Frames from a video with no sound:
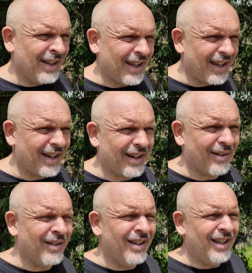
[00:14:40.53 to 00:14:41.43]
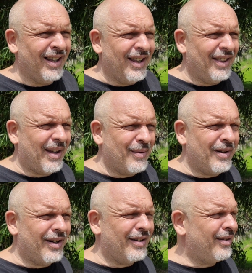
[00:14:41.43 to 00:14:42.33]
there you go. They
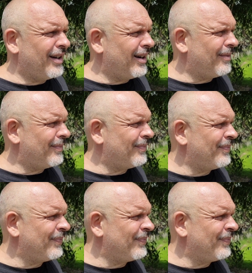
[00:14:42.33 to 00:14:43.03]
were um,